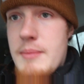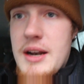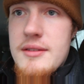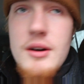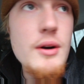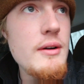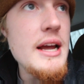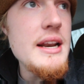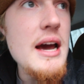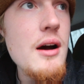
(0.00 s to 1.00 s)
Minnesota
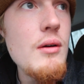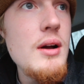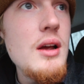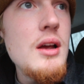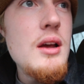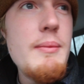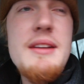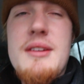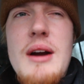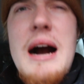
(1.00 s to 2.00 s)
right now.
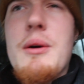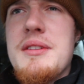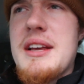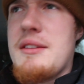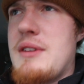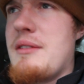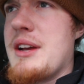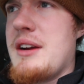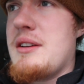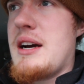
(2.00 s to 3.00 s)
Minnesota always takes forever to
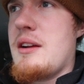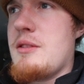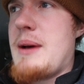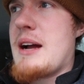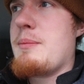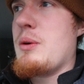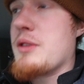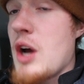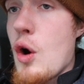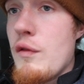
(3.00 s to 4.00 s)
get your titles back, but
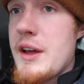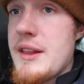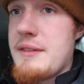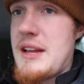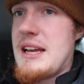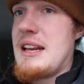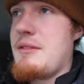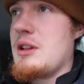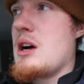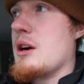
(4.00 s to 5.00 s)
with COVID, they've taken
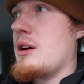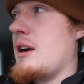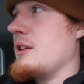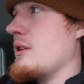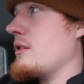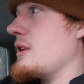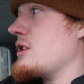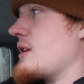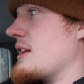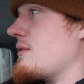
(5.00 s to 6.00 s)
even longer. I literally
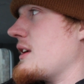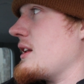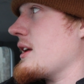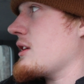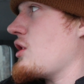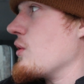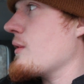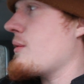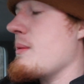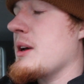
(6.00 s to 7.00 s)
transferred it like 2 or
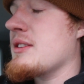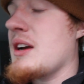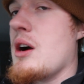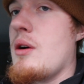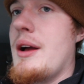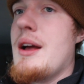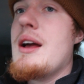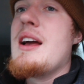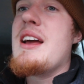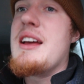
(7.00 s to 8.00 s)
3 months ago
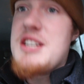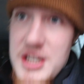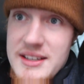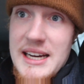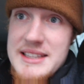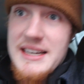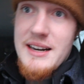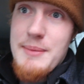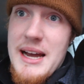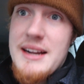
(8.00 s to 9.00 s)
and just got the
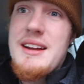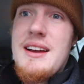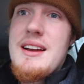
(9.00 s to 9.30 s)
title back